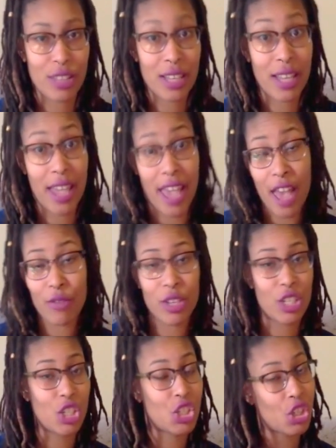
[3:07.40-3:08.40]
that they have in
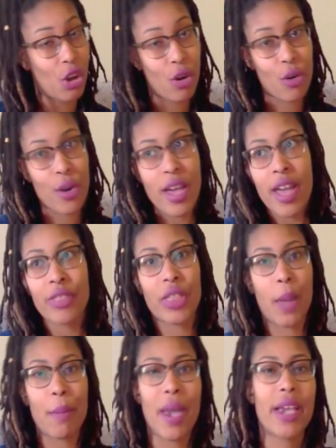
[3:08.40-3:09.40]
this show
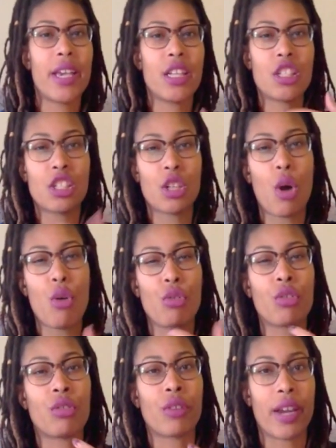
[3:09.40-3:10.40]
that make it so
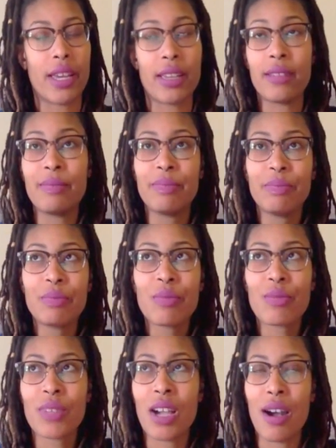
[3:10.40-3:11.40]
great.
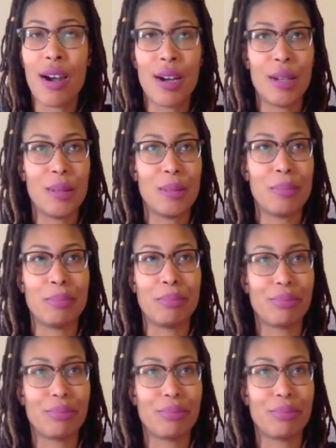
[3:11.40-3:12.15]
Yes,